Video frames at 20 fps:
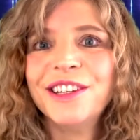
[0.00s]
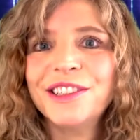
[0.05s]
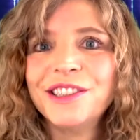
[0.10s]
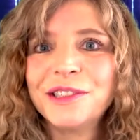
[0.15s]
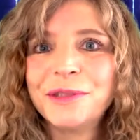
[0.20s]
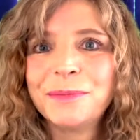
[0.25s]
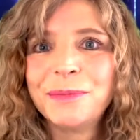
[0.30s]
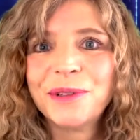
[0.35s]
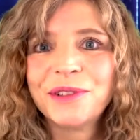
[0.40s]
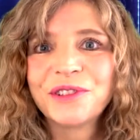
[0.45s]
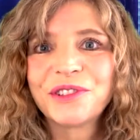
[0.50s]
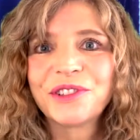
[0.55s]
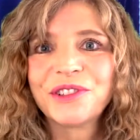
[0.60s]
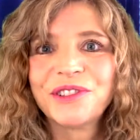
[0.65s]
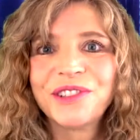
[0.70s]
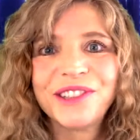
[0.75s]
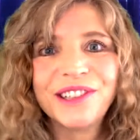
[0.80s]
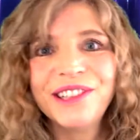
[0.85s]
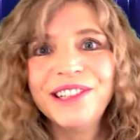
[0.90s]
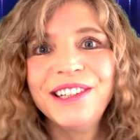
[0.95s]
spiritual
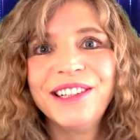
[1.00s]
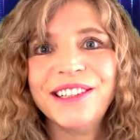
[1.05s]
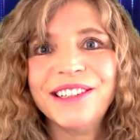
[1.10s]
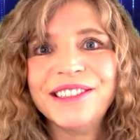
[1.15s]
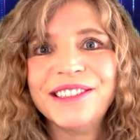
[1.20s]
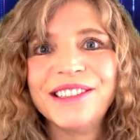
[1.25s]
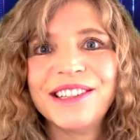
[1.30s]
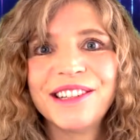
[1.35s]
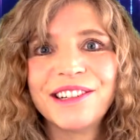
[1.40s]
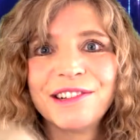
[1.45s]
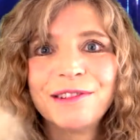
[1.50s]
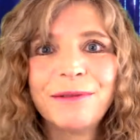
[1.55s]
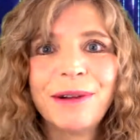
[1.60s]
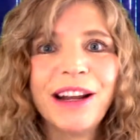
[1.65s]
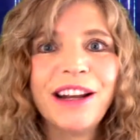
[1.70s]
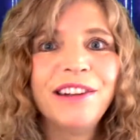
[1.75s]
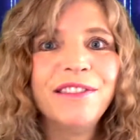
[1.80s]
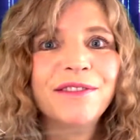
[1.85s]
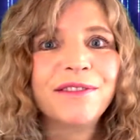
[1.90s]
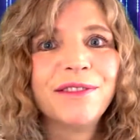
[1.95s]
goodies that are
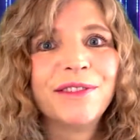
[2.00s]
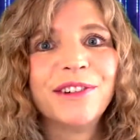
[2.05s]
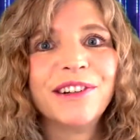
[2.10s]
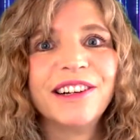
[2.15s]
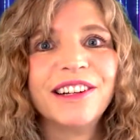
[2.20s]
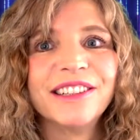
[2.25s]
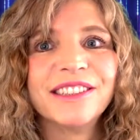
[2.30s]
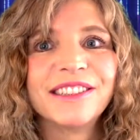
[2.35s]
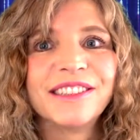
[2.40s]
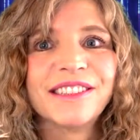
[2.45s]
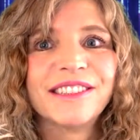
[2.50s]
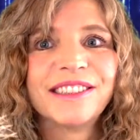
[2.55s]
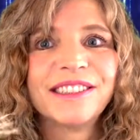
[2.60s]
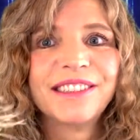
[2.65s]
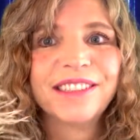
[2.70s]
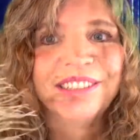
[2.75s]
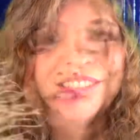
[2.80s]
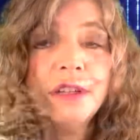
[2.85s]
waiting for us.